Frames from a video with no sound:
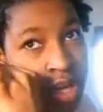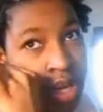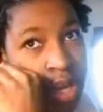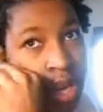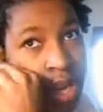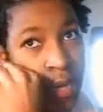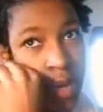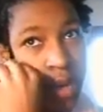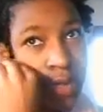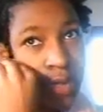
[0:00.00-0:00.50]

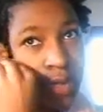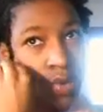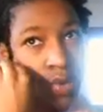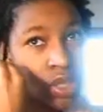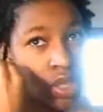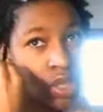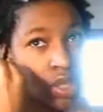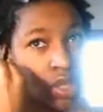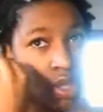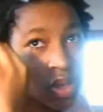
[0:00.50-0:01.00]
what I'm going
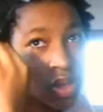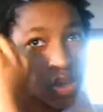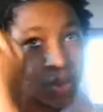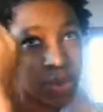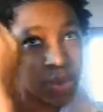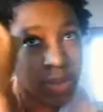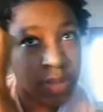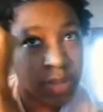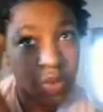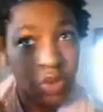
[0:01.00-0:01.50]
to do
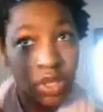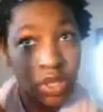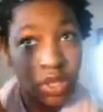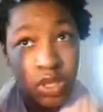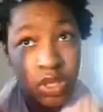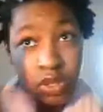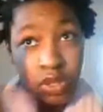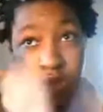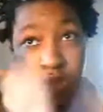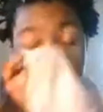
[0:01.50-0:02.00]
is I'm going to
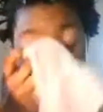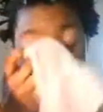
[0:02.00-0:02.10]
use